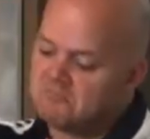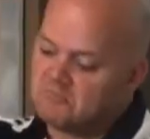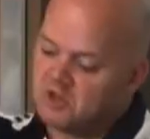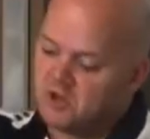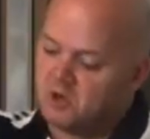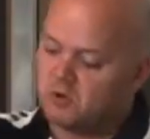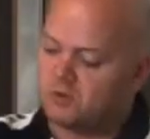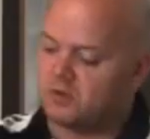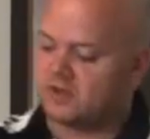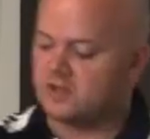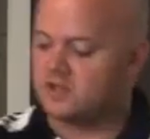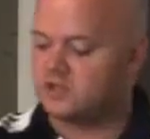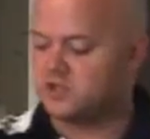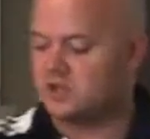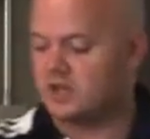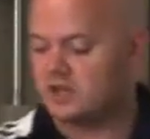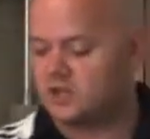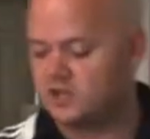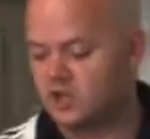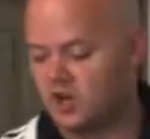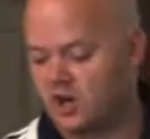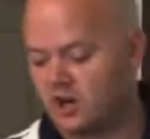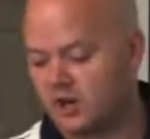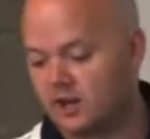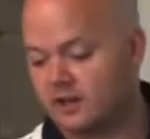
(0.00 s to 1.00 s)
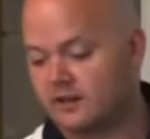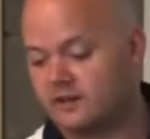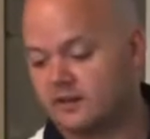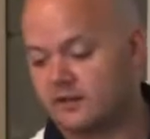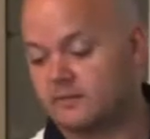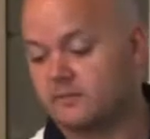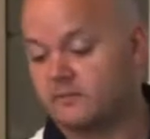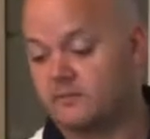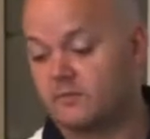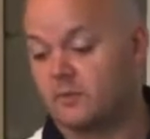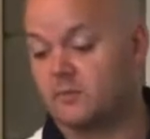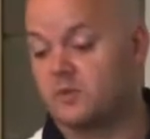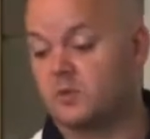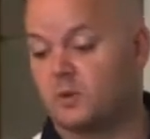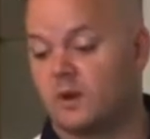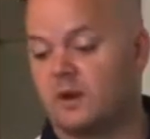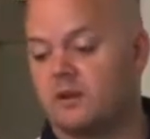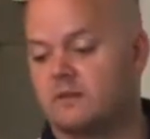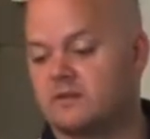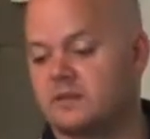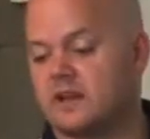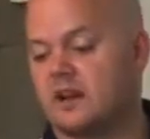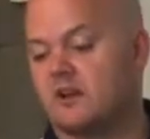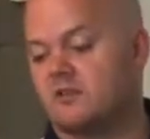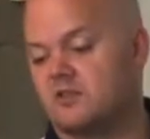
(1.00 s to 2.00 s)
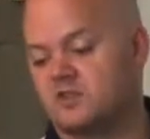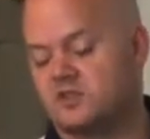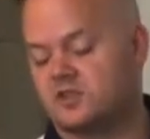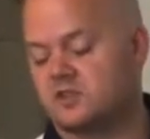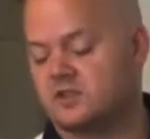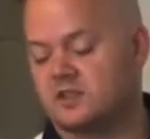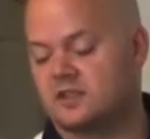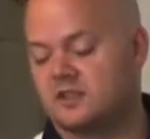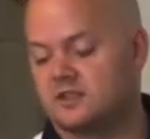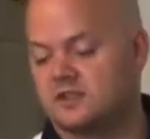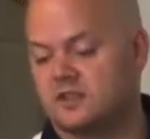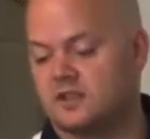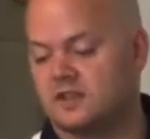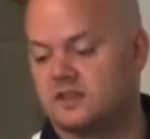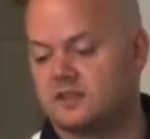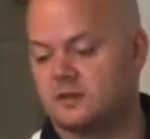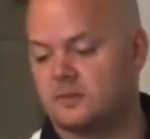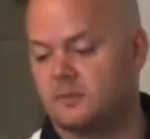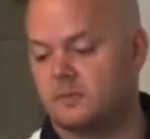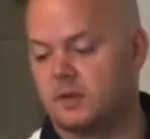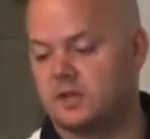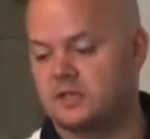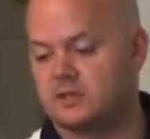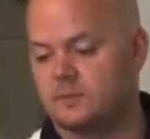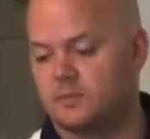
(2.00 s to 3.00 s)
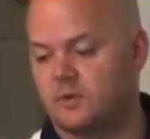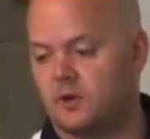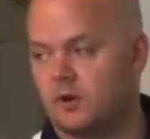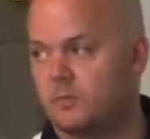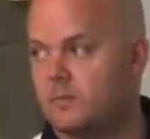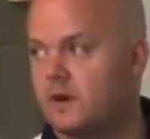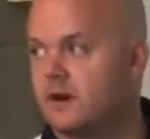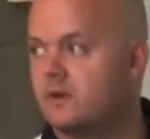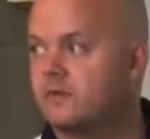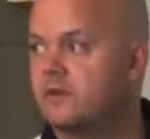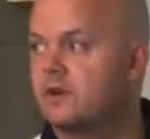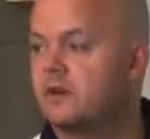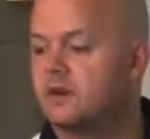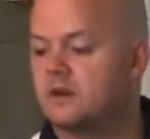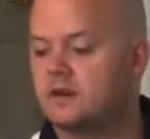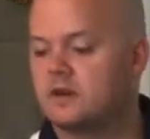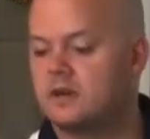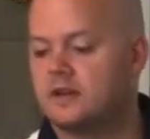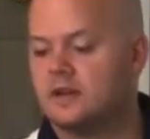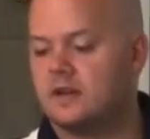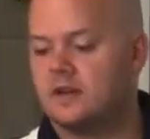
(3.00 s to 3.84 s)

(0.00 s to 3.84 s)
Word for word: youth and, ch and child from twelve down, just as a, as, a, as a ballpark figure.